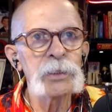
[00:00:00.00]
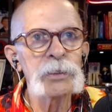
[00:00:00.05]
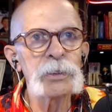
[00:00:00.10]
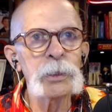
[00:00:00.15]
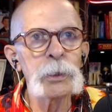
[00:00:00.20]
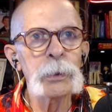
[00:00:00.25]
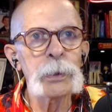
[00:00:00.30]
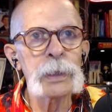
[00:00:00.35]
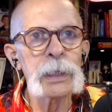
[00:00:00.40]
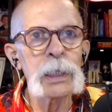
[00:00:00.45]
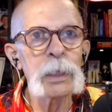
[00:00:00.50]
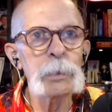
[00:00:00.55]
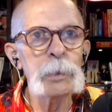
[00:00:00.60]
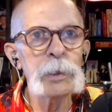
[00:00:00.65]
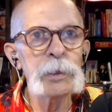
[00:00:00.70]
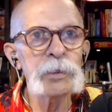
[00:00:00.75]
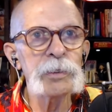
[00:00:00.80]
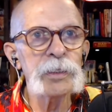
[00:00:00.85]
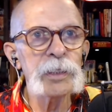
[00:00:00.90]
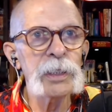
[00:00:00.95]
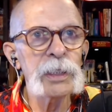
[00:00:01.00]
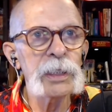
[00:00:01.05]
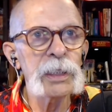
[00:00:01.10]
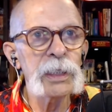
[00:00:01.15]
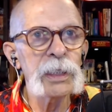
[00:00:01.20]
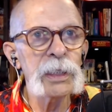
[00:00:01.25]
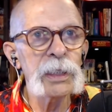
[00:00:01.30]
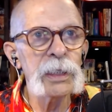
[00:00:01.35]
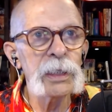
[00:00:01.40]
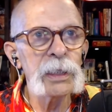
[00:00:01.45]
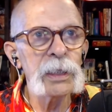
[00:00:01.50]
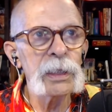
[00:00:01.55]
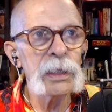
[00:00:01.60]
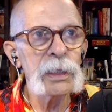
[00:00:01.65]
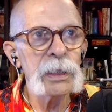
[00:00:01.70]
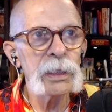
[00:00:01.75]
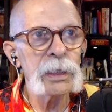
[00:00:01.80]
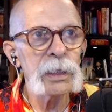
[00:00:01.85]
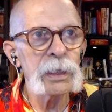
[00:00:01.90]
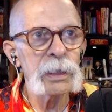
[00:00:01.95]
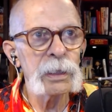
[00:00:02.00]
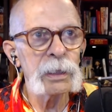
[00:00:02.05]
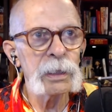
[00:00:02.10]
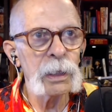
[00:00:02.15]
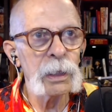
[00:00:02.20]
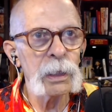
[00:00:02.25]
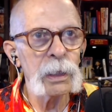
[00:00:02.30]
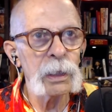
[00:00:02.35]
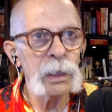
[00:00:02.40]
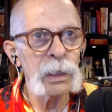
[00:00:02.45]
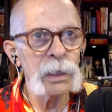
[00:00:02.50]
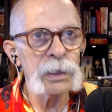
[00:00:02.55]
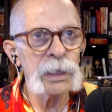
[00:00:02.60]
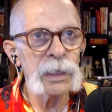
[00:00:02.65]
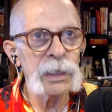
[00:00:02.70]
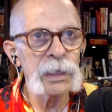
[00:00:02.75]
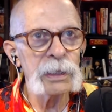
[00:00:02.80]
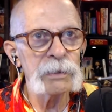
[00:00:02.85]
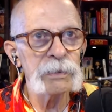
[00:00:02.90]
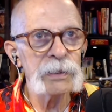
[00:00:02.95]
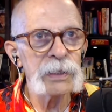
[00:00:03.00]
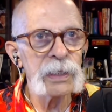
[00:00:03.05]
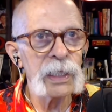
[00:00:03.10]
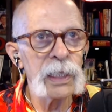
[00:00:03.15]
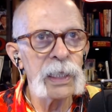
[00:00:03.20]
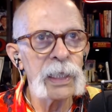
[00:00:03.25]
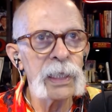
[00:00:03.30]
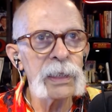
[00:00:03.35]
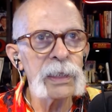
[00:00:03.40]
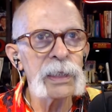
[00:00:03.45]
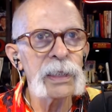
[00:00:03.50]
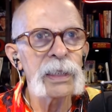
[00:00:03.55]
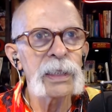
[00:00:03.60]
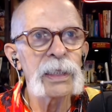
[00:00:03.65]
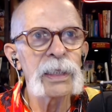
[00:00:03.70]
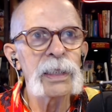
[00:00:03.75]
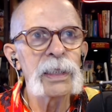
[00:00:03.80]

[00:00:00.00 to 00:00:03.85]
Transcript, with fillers: see you on ABC. Thank you for that.